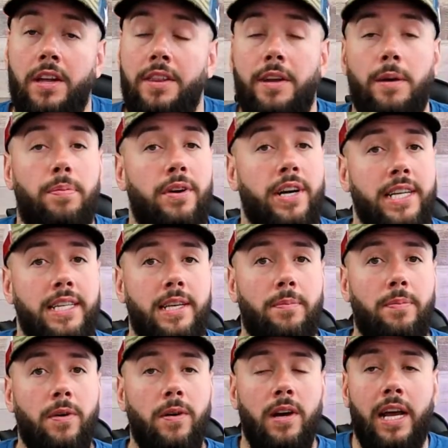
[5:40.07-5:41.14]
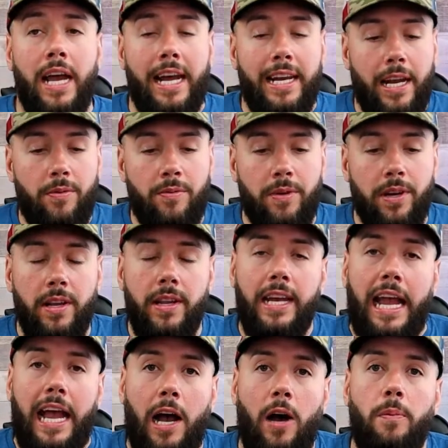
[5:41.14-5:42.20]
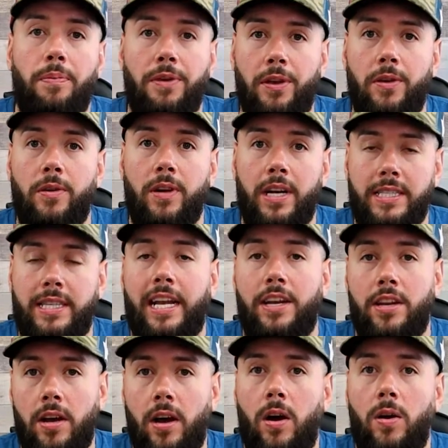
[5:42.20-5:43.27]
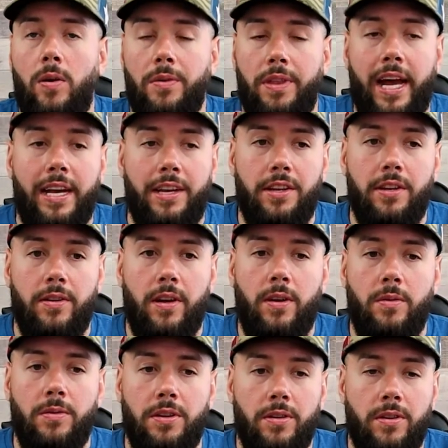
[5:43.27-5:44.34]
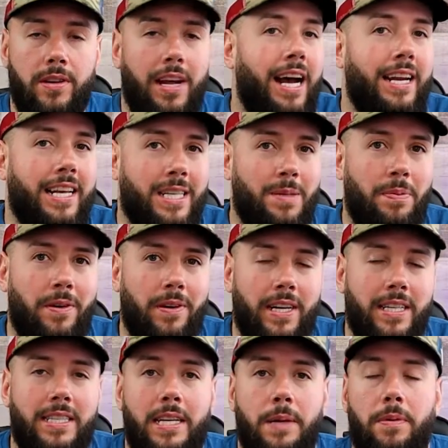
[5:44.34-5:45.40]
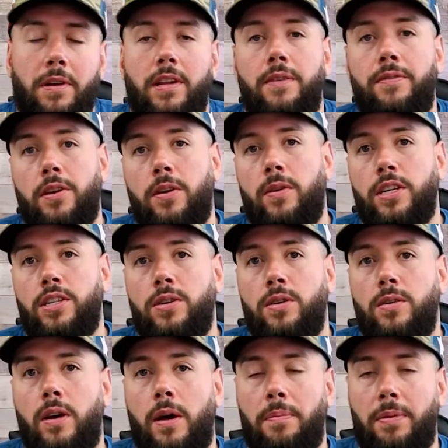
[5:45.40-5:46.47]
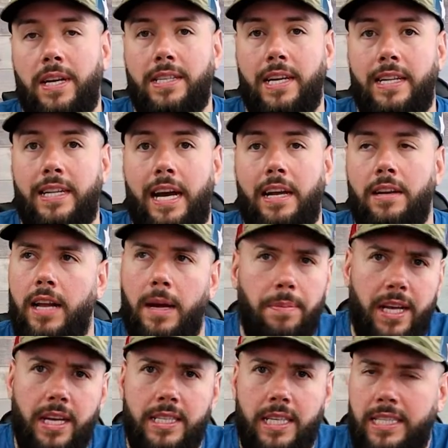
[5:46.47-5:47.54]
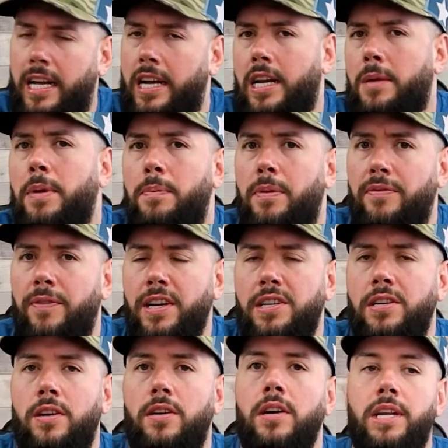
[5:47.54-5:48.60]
They're pretty simple and they really help you because they know that, you know, you're not experienced typically if you're going to a place like that, not because it's not going to be professional,